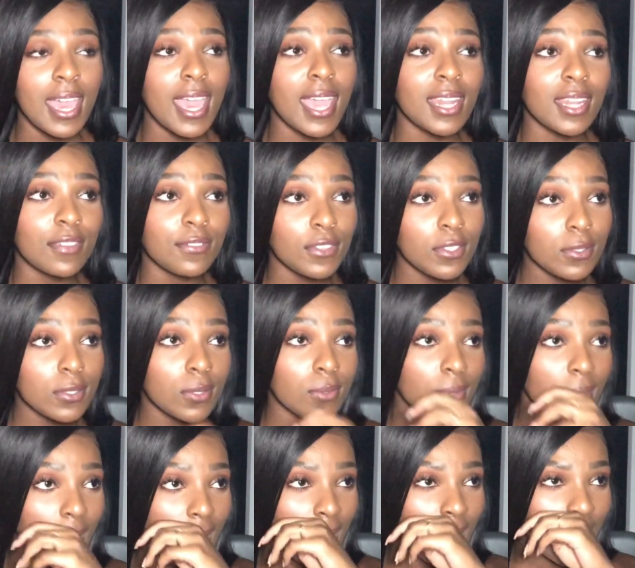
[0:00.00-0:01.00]
And if you do
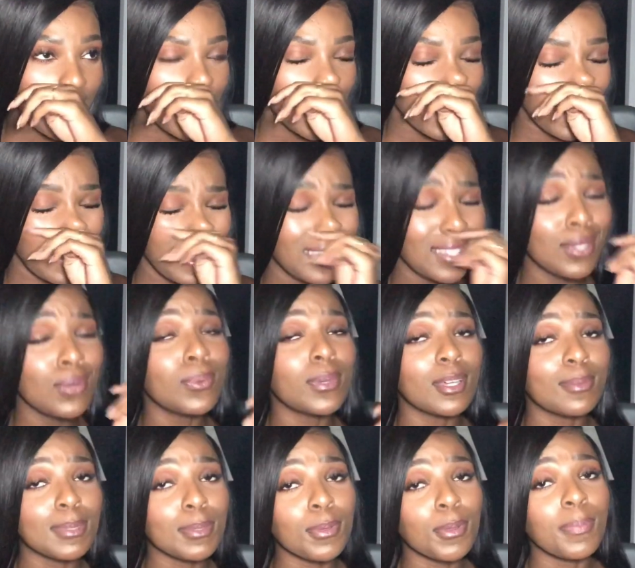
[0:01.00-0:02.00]
that, you
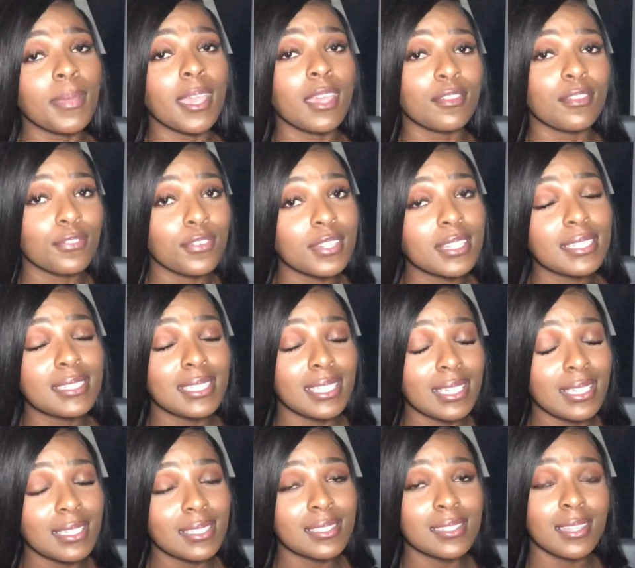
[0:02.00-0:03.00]
will be prepared for the
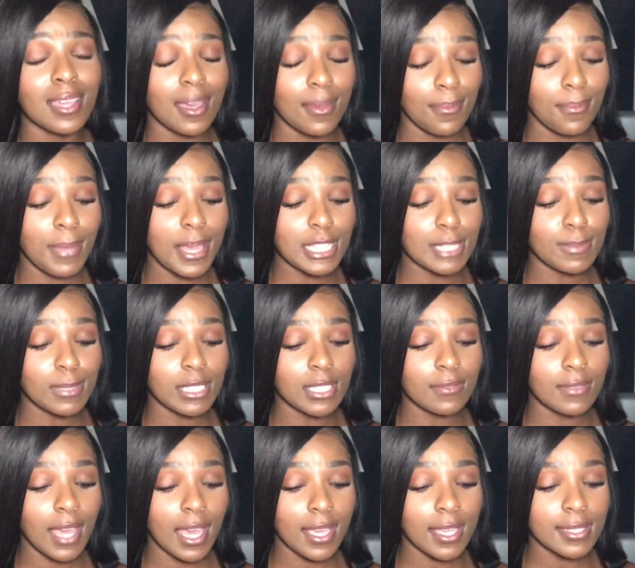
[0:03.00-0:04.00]
TEAS. Best believe
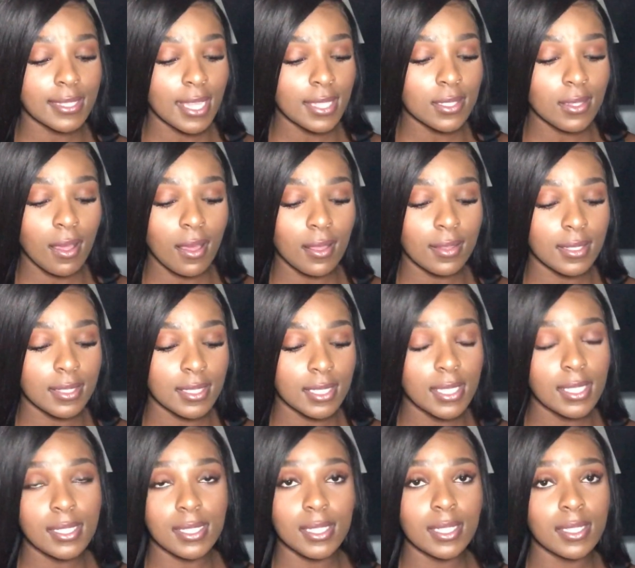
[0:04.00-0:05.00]
that, because that's all the
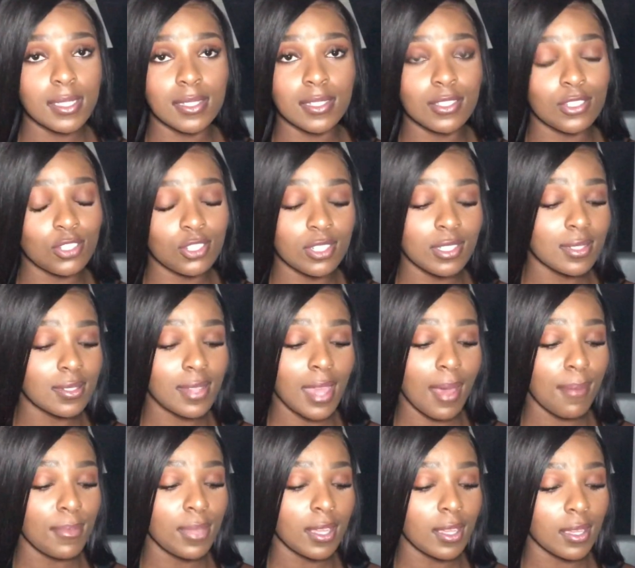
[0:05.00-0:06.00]
TEAS is just
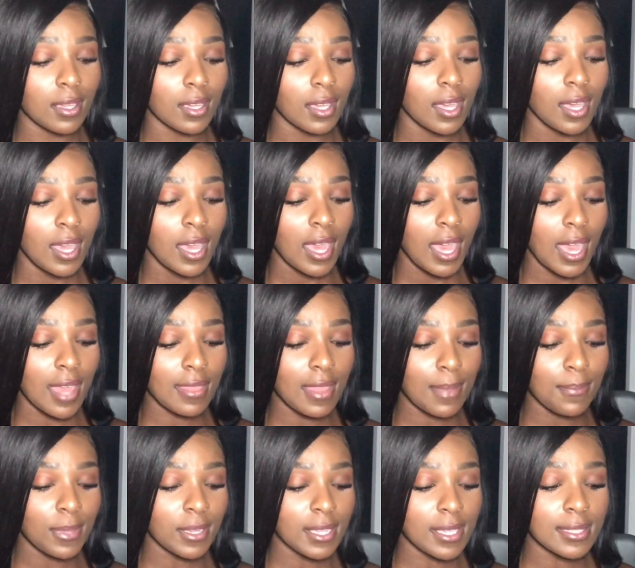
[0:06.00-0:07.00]
that book. And
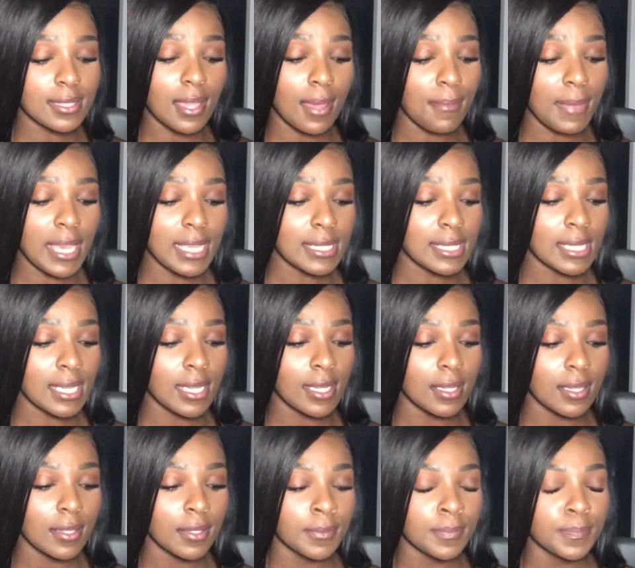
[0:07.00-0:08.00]
that book is amazing.